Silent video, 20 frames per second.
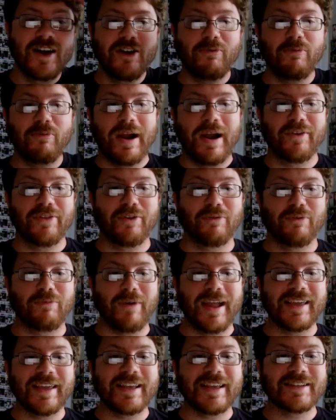where the
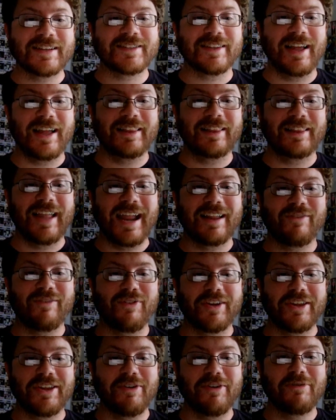rankings land for
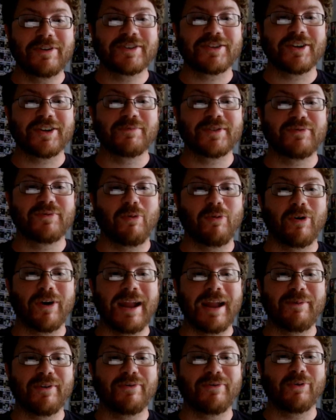you in terms of
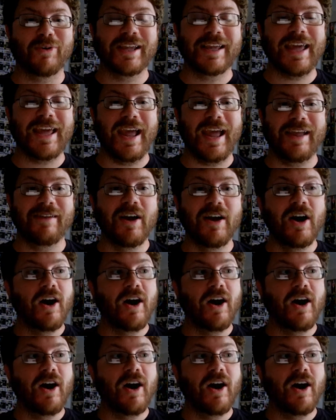Warhammer 40k.